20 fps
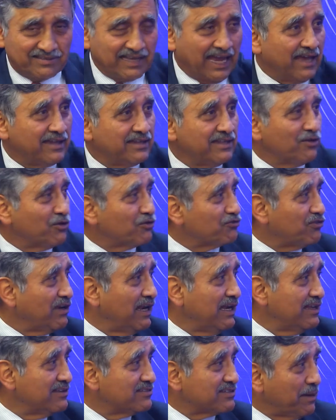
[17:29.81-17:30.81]
and the
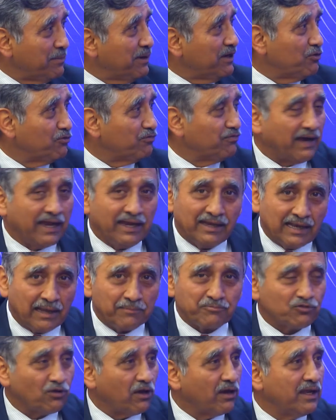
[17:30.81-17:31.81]
Australians coming to fight. I'm
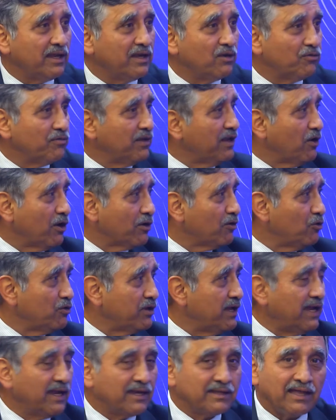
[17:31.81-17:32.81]
sorry, no, we're not
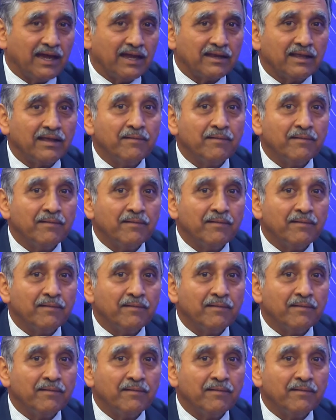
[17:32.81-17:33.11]
looking at that.